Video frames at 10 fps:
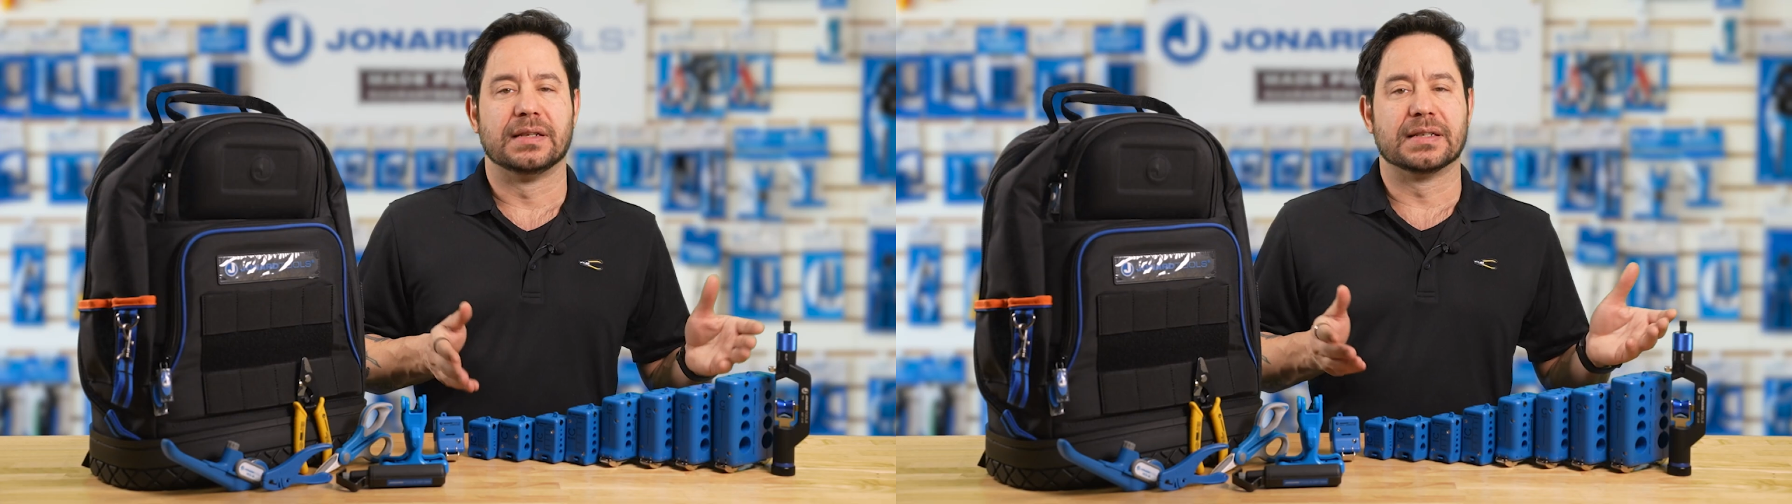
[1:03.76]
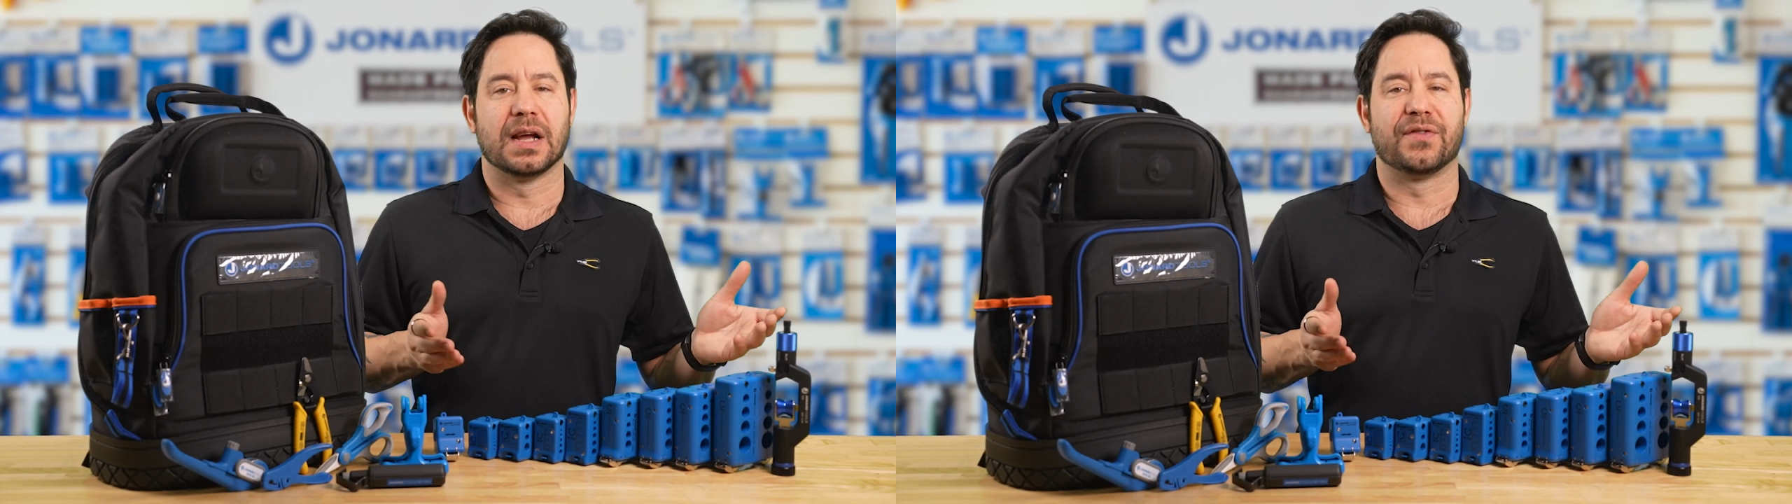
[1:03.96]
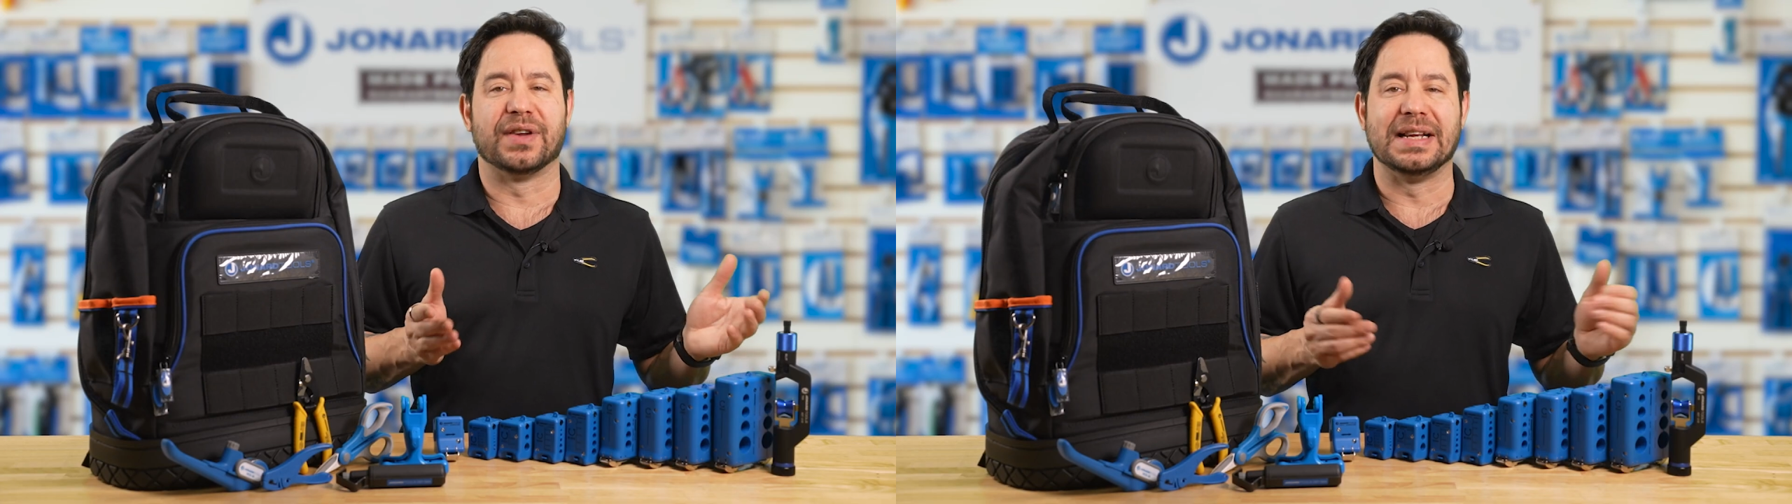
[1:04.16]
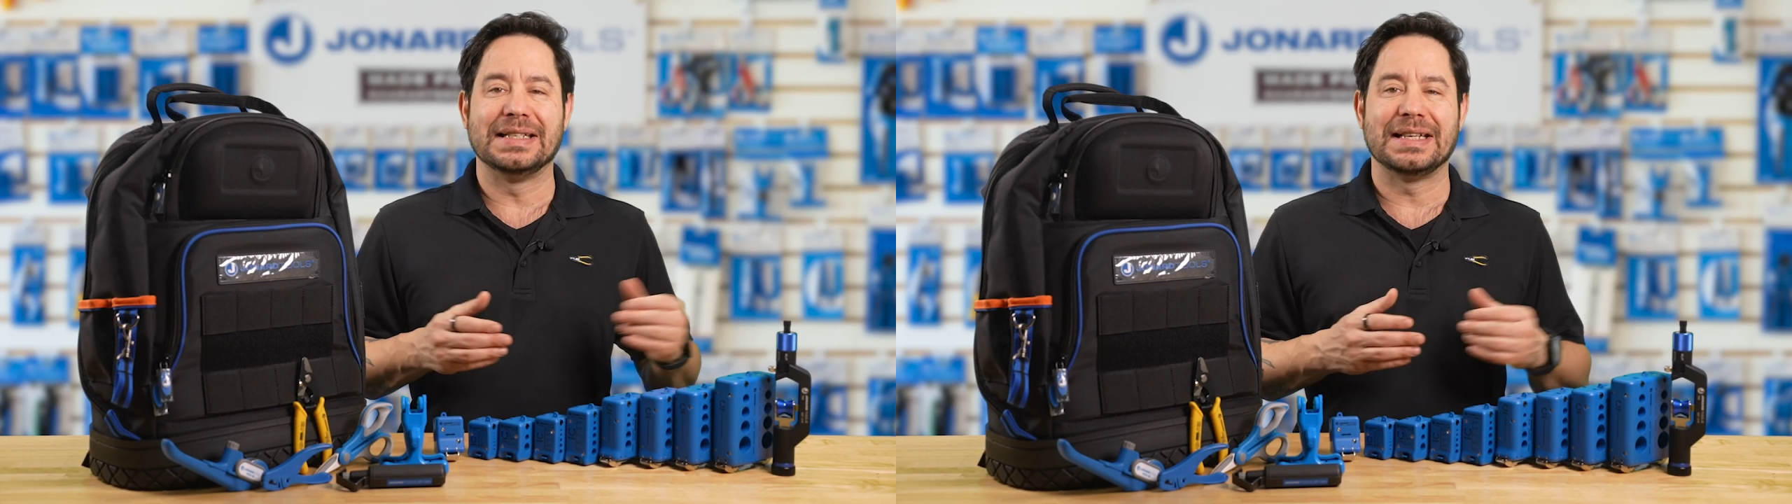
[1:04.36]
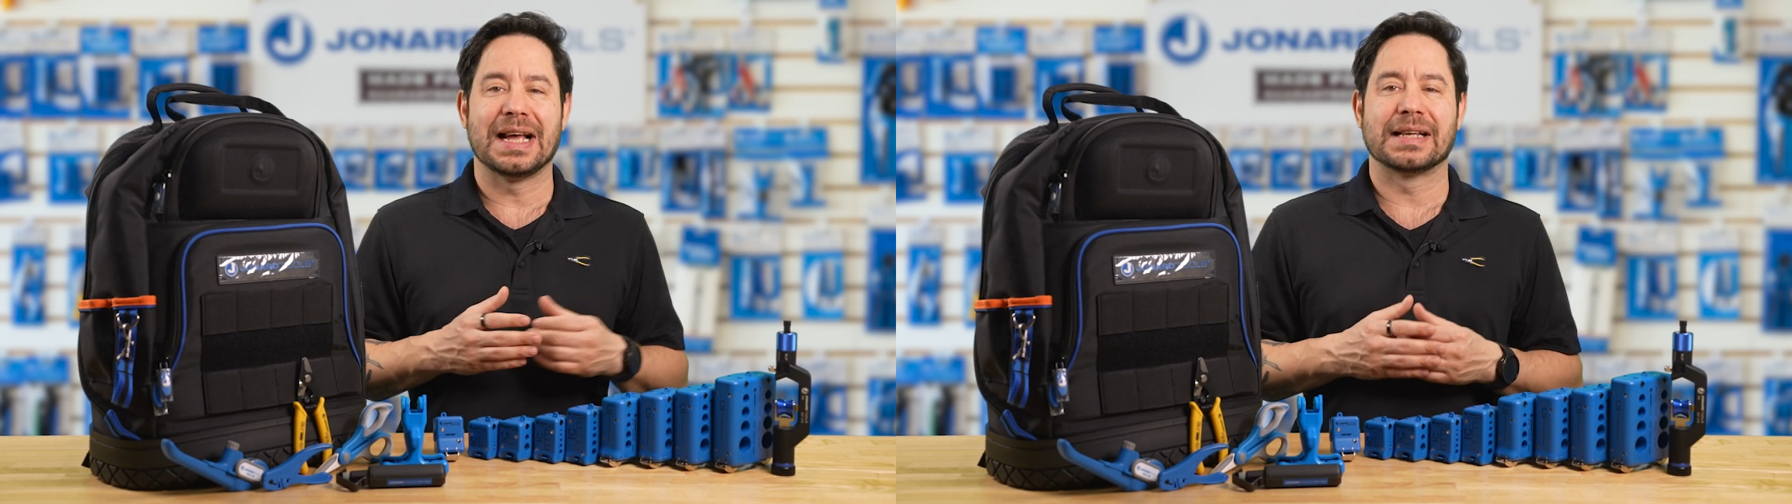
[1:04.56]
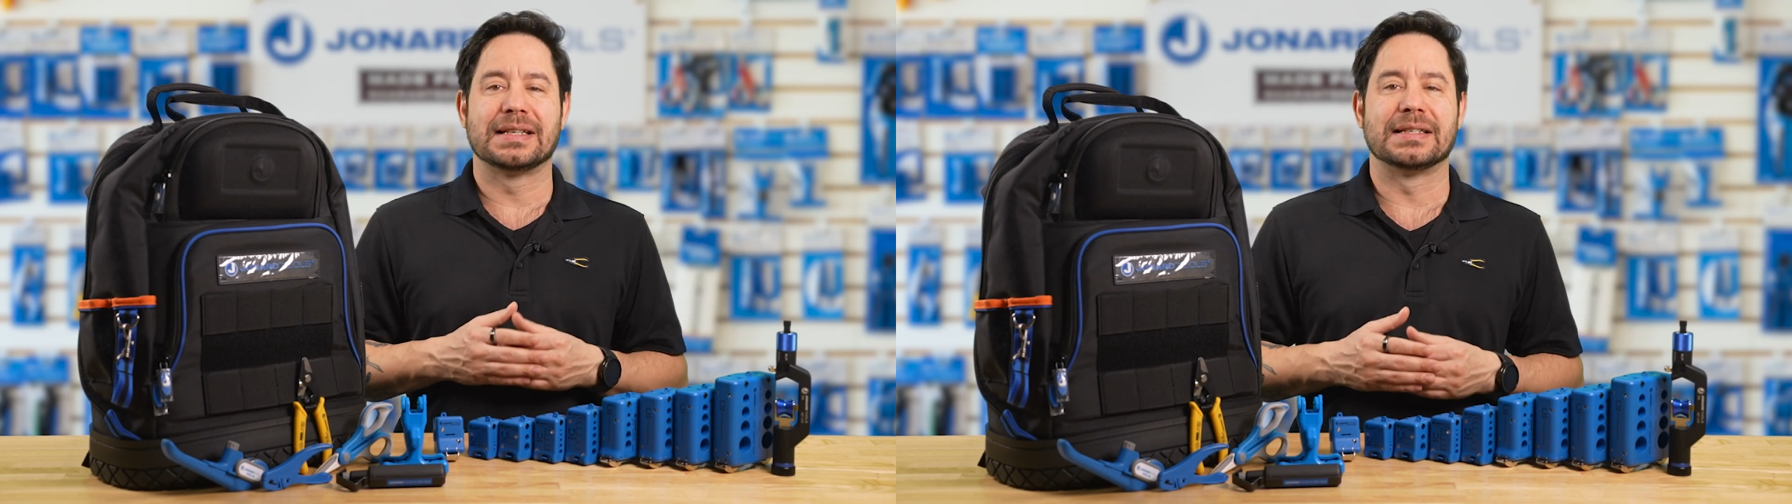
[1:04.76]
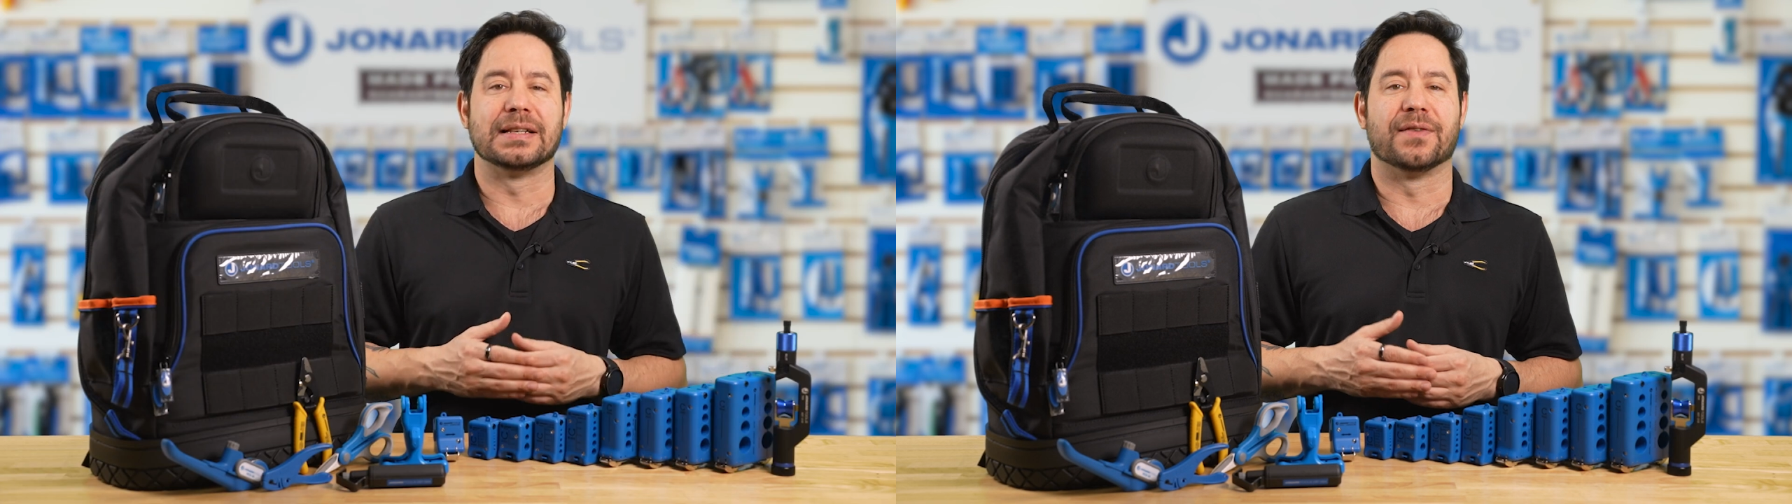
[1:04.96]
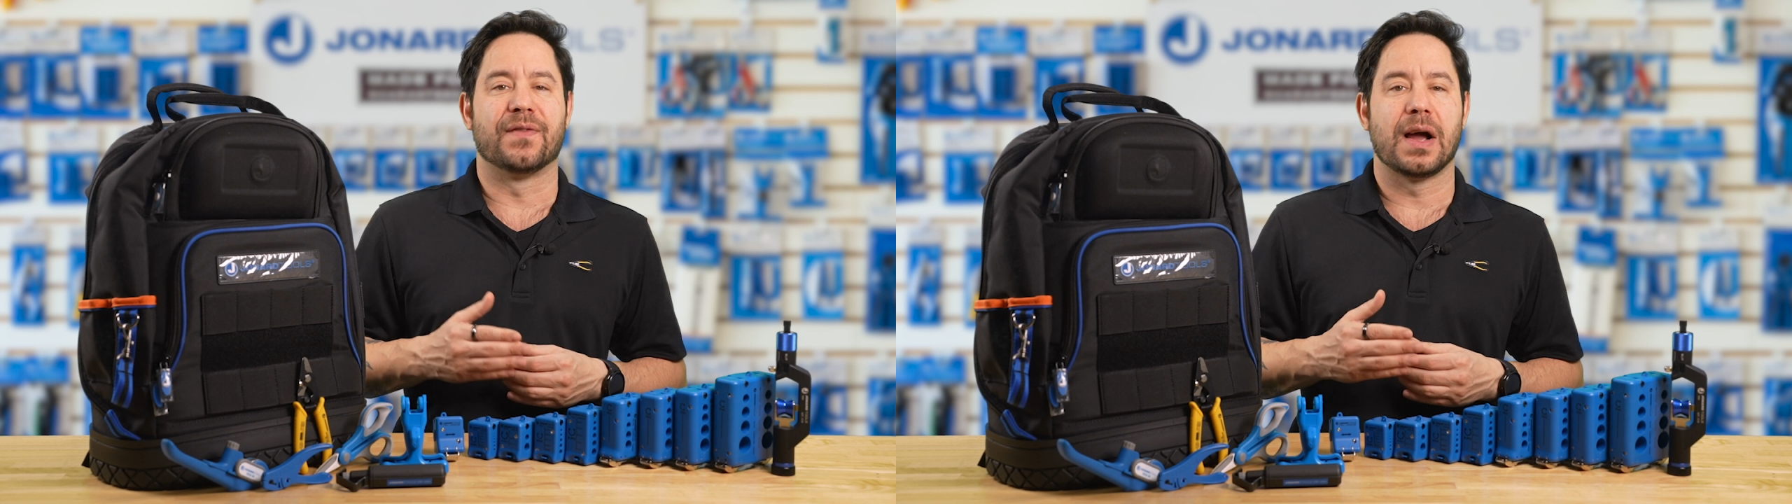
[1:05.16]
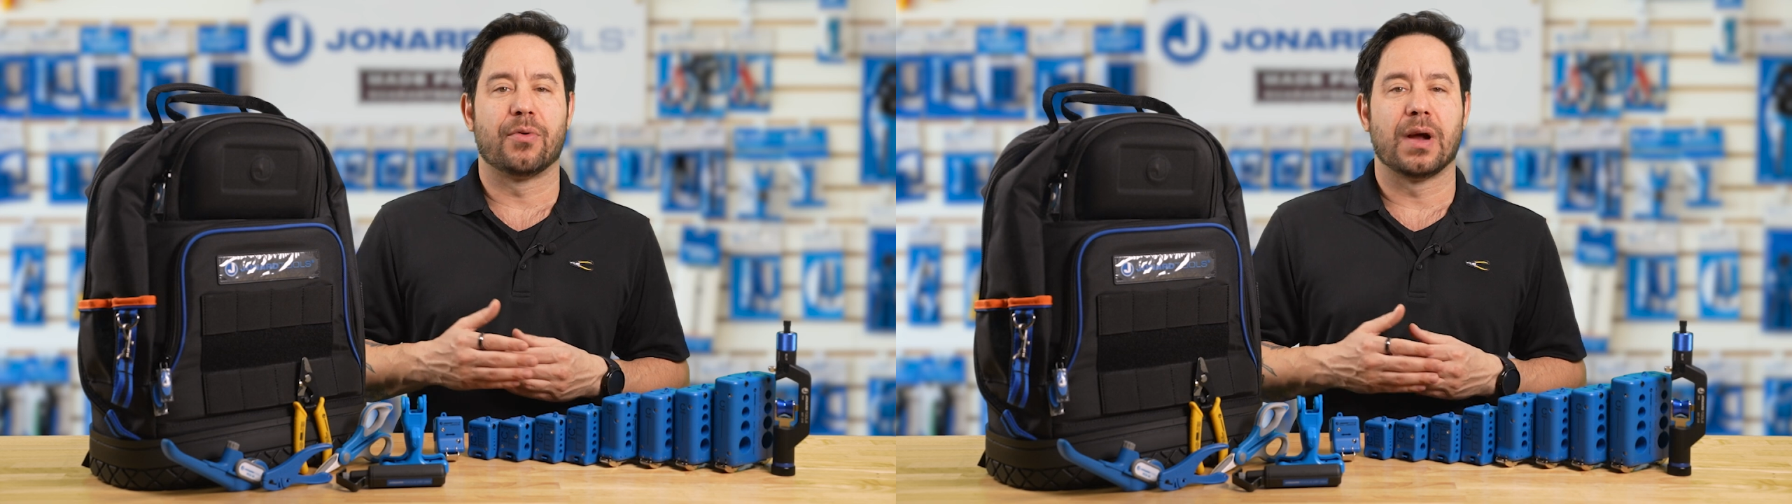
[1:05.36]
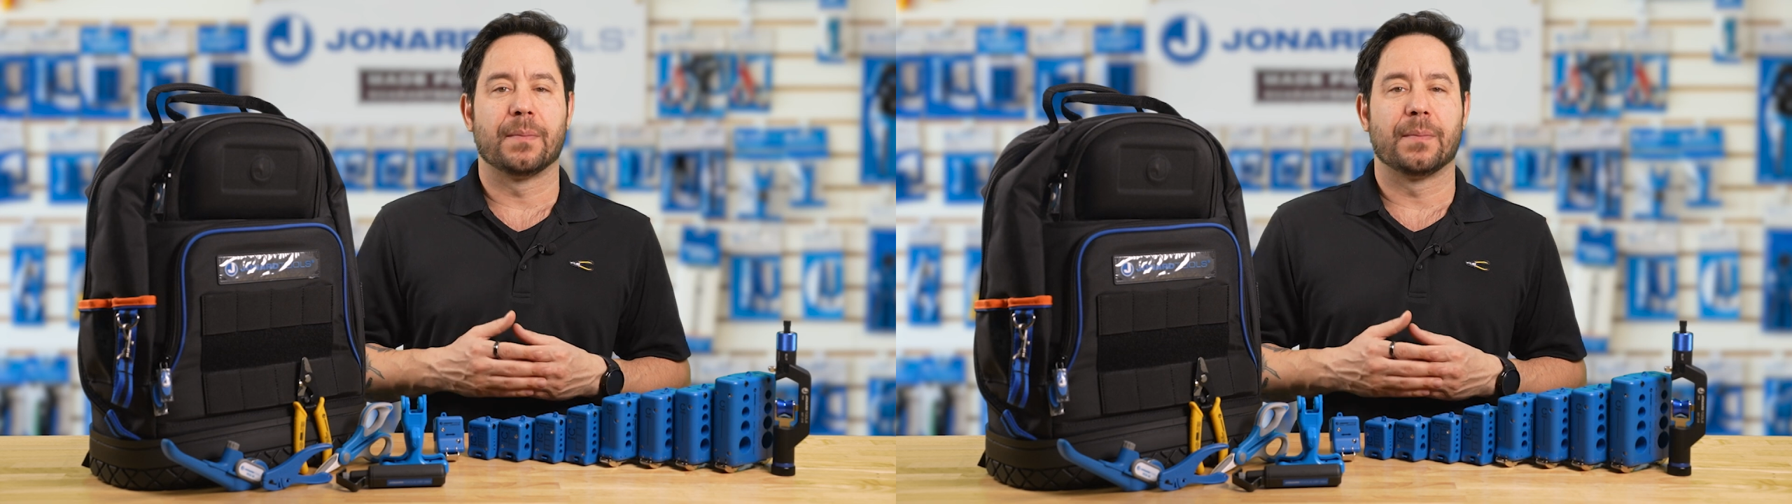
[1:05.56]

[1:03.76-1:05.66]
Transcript: designed for easy access into fiber